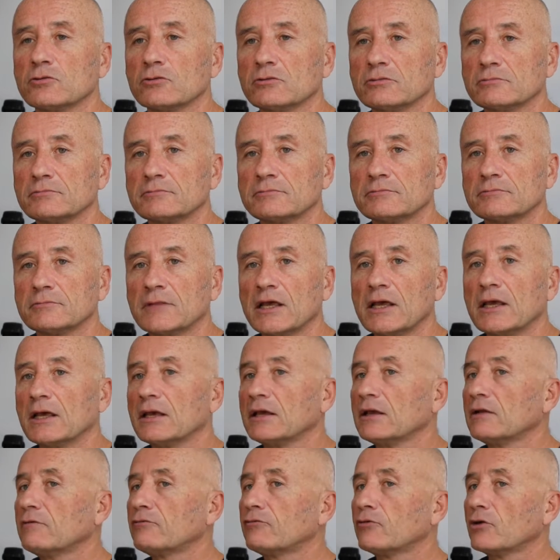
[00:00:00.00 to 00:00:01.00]
are your
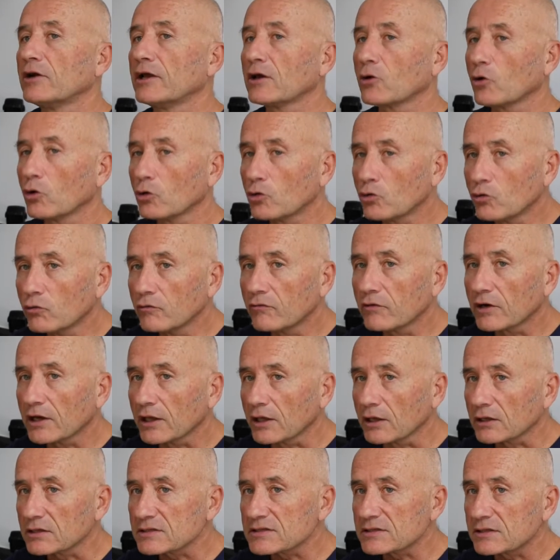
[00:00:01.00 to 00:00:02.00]
most valuable
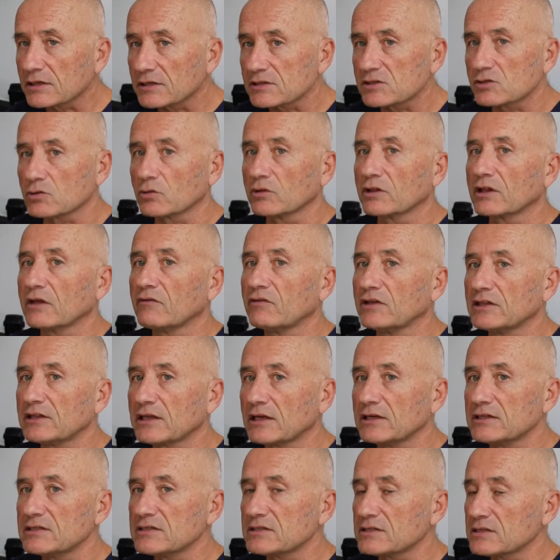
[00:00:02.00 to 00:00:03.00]
asset.
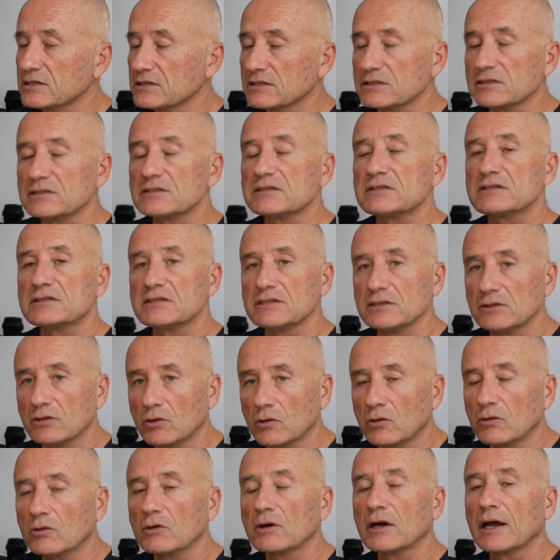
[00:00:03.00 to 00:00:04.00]
Once
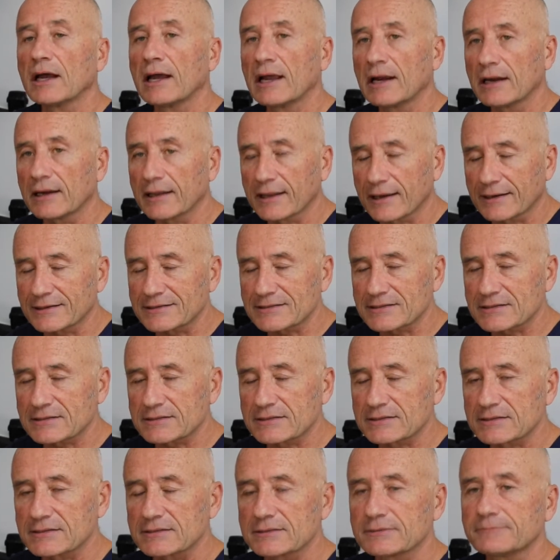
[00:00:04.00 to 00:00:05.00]
devitalized, your
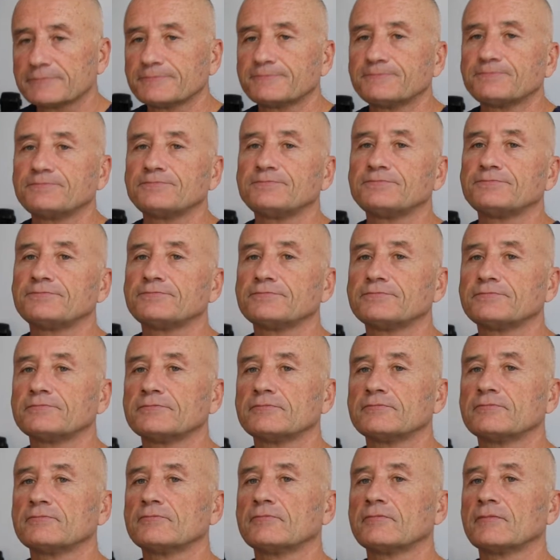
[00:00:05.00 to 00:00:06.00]
teeth must be kept in
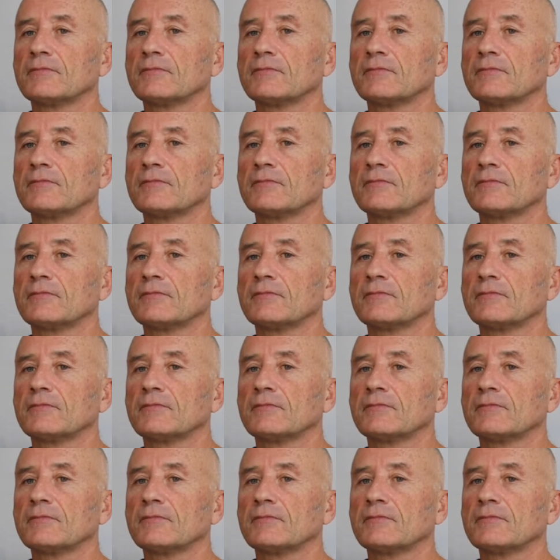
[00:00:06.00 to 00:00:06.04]
order